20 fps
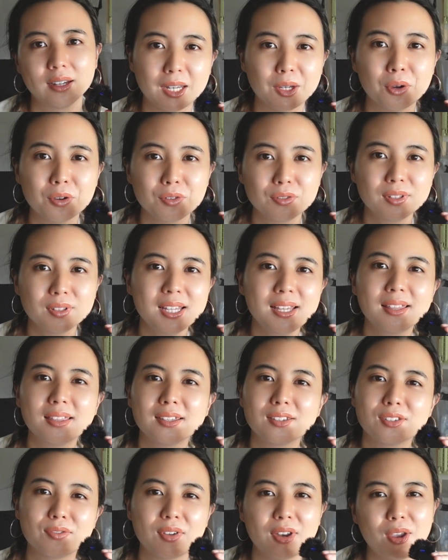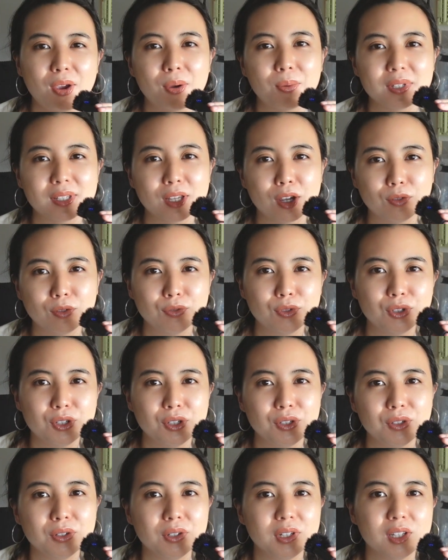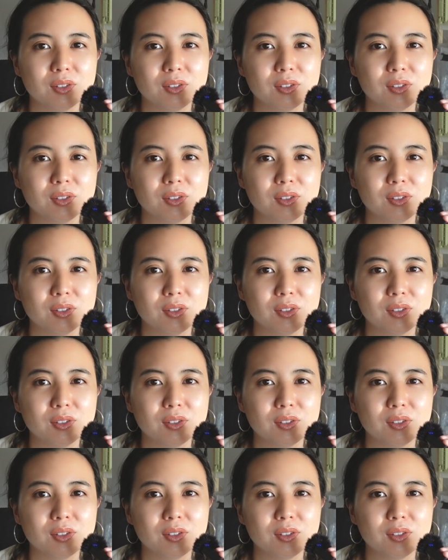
And hopefully this video was helpful to you